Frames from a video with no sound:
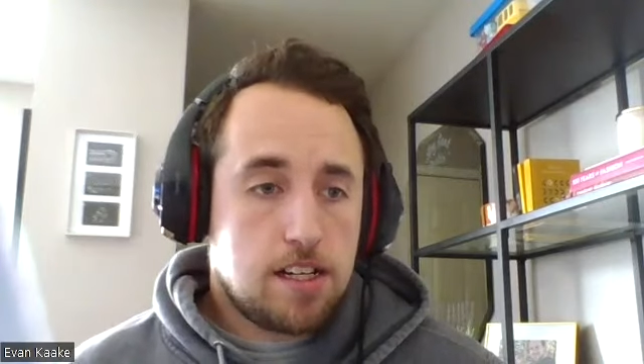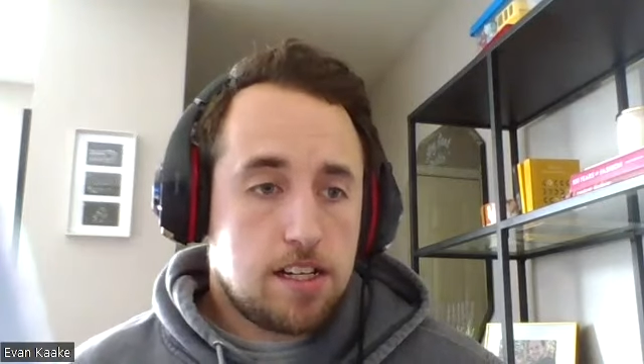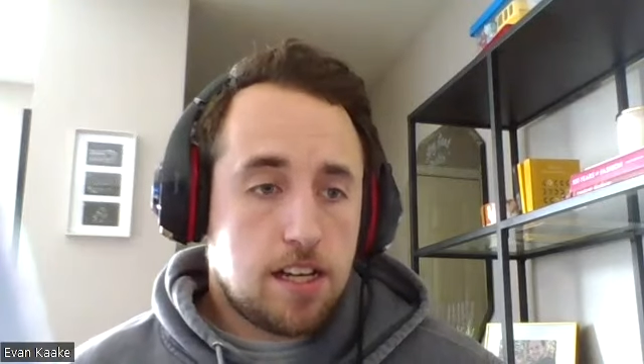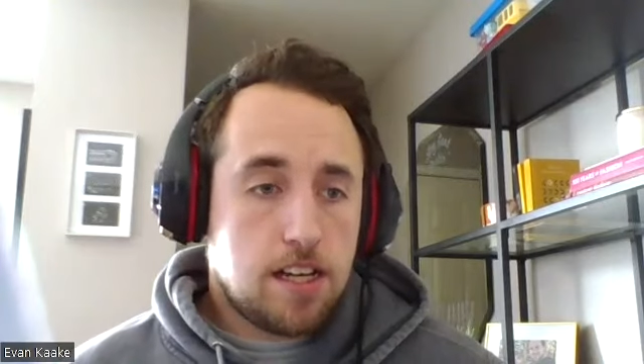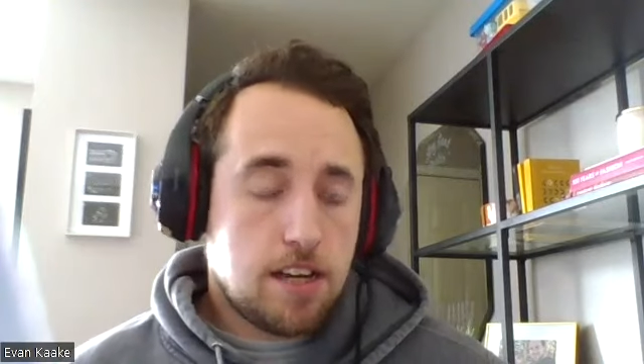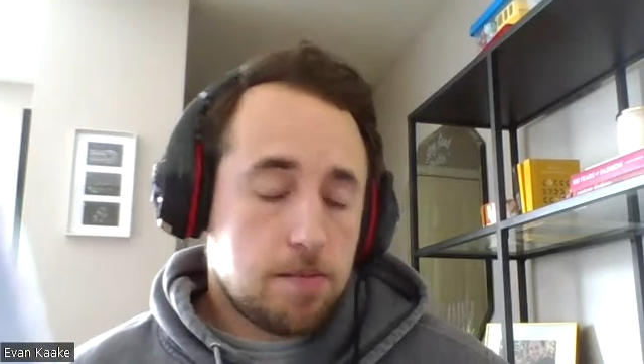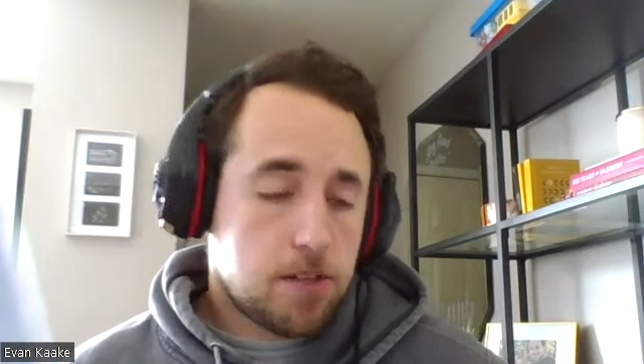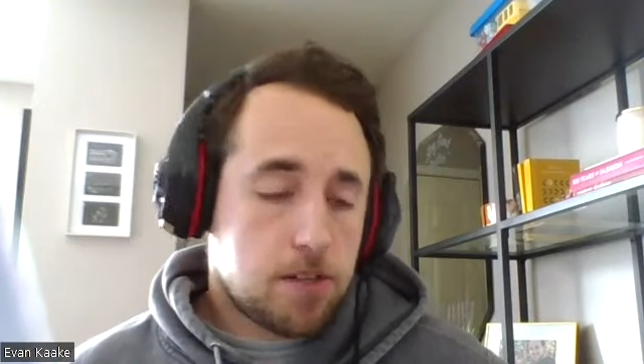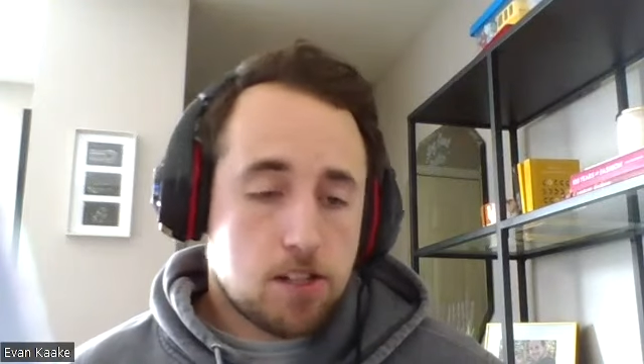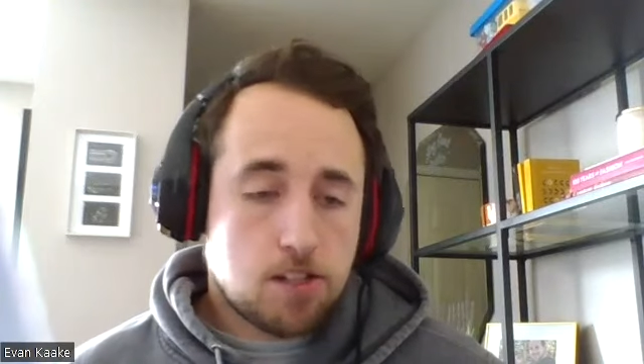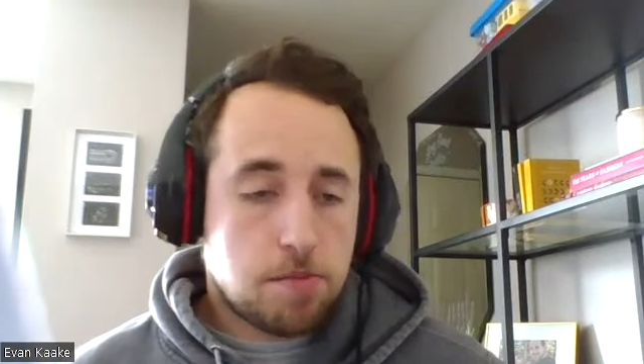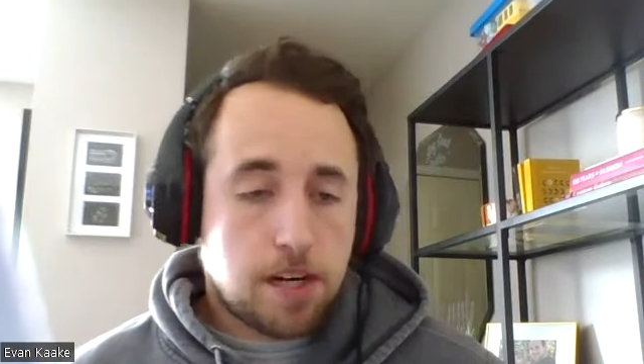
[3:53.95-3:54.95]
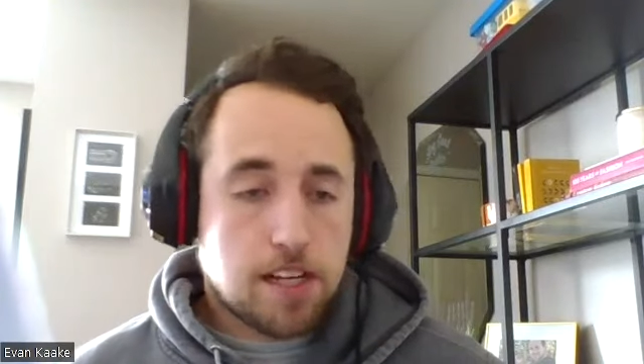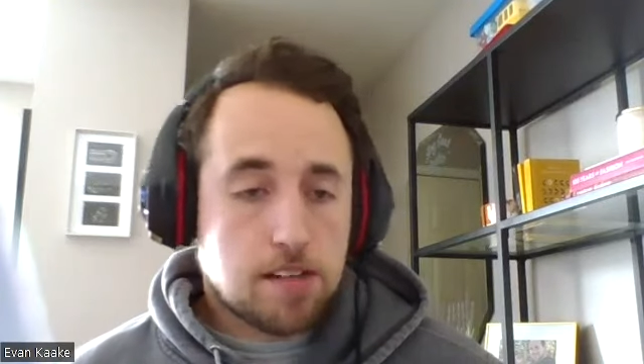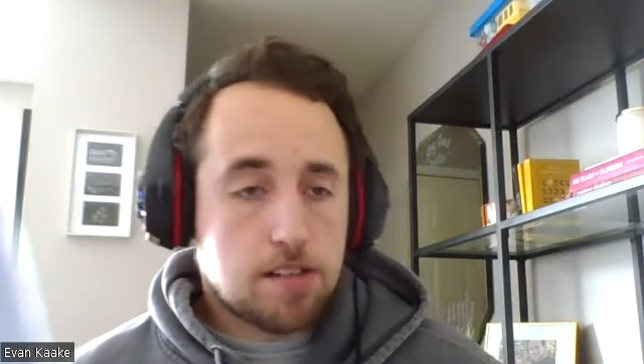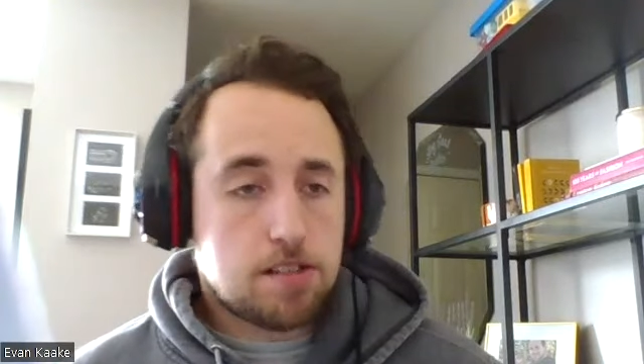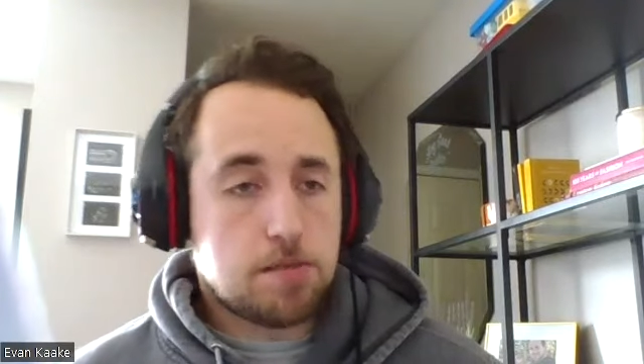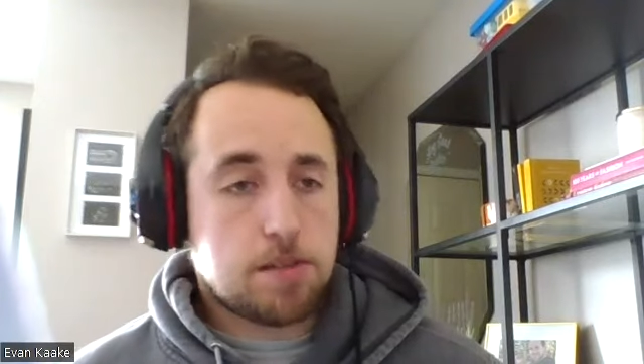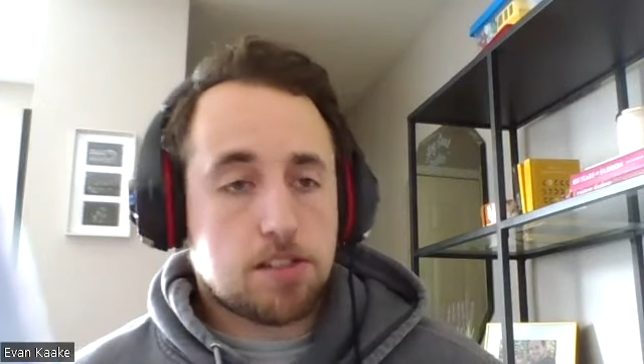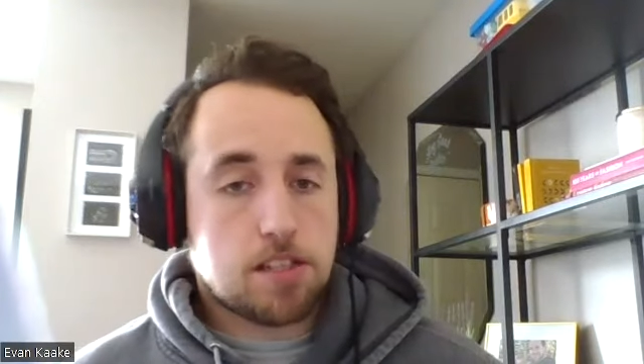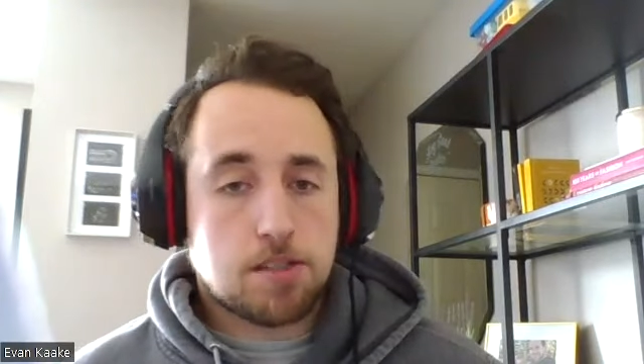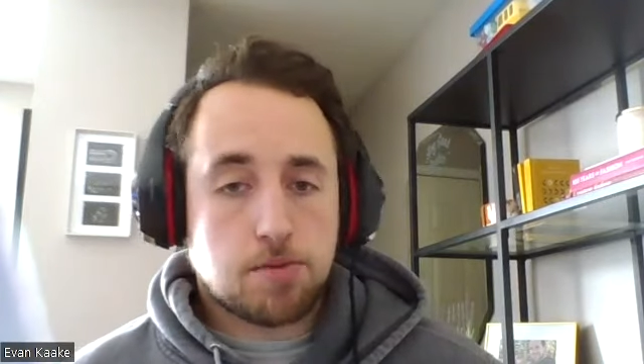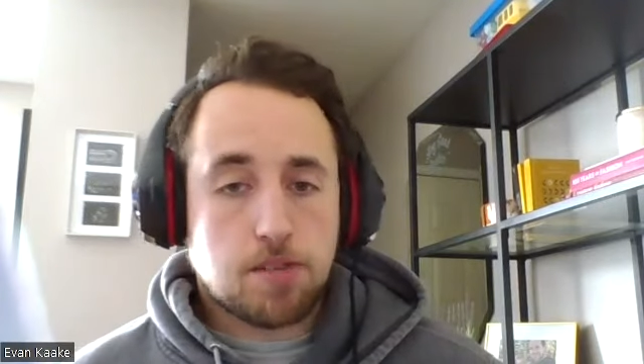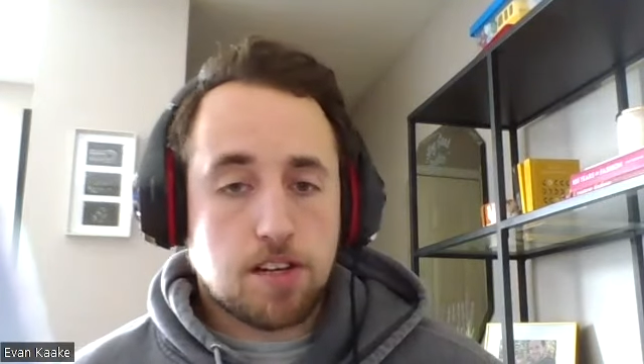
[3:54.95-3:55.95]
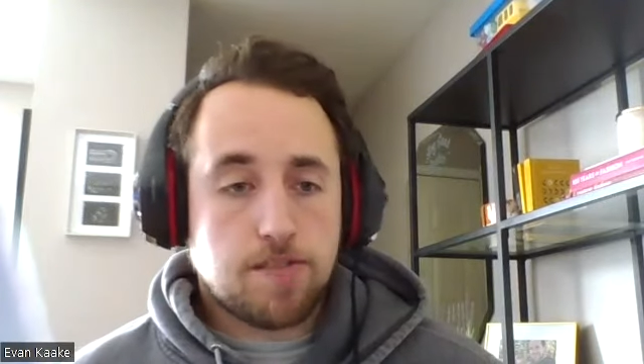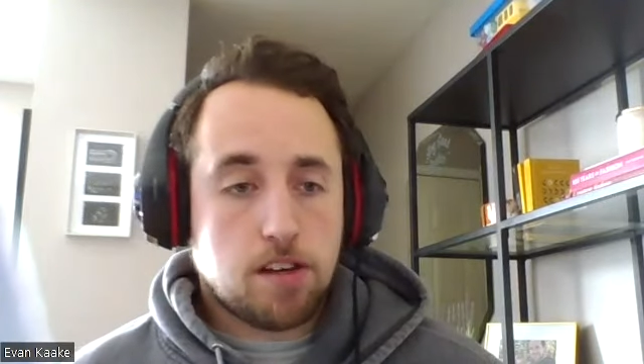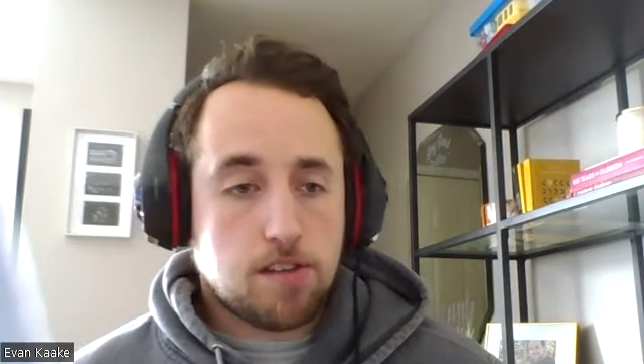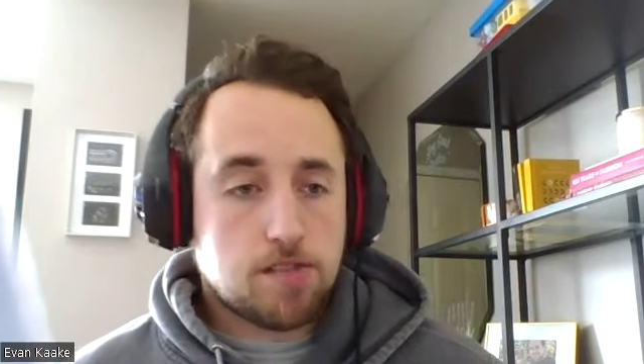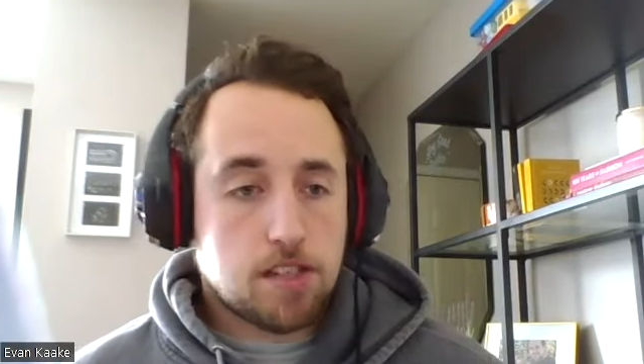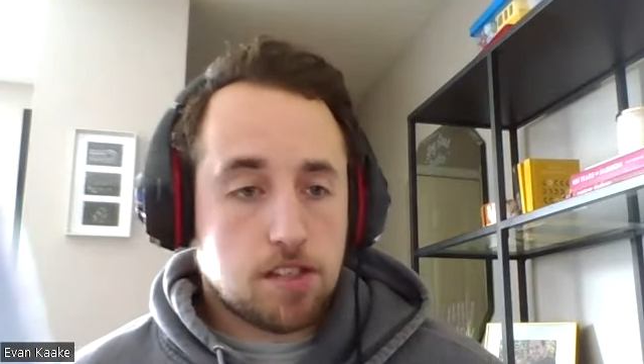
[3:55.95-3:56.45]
Yeah, Crunch and Bite, especially because when he evolves,